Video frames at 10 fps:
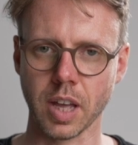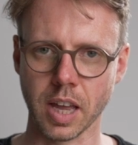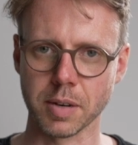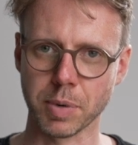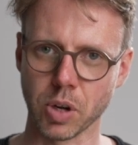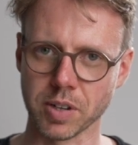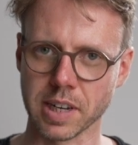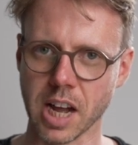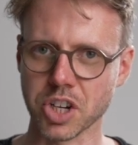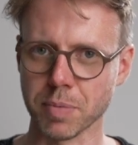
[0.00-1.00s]
and because
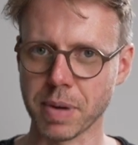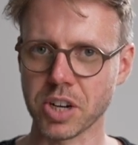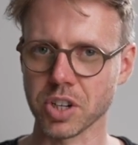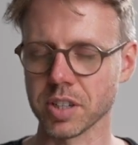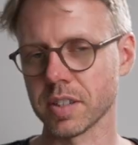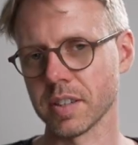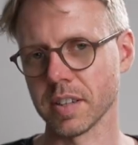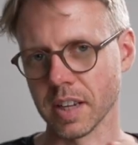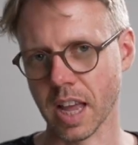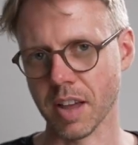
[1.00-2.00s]
larger batches
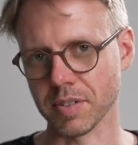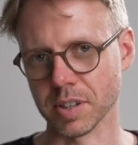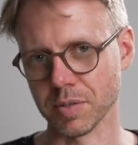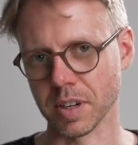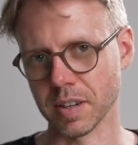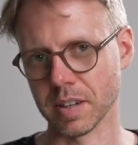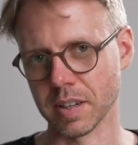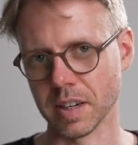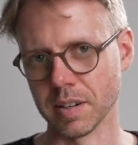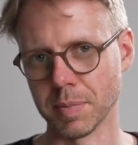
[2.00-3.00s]
have this
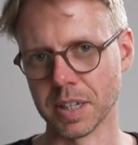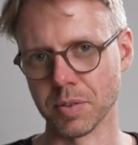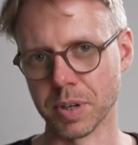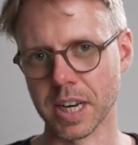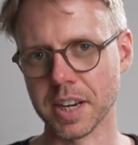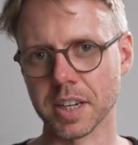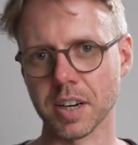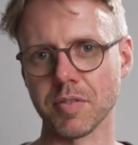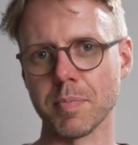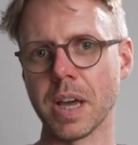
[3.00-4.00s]
little bit redundant
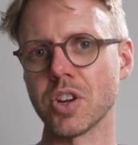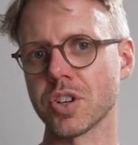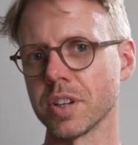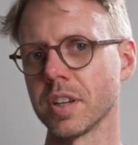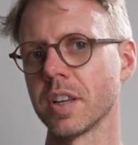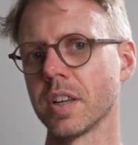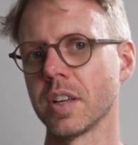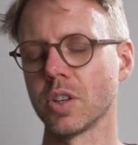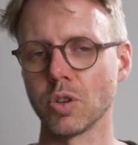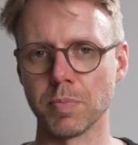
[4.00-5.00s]
information,
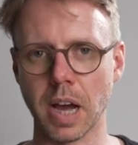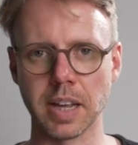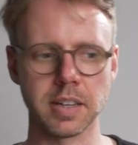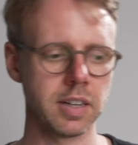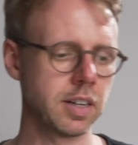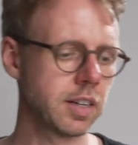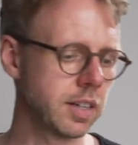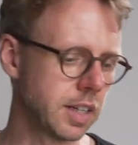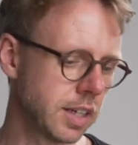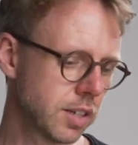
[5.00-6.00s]
you might
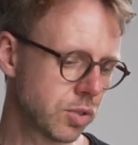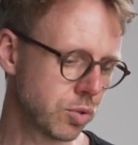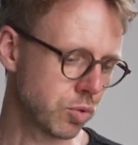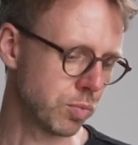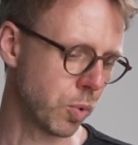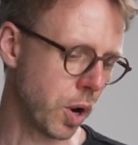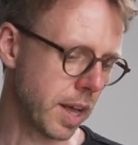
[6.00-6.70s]
need to do more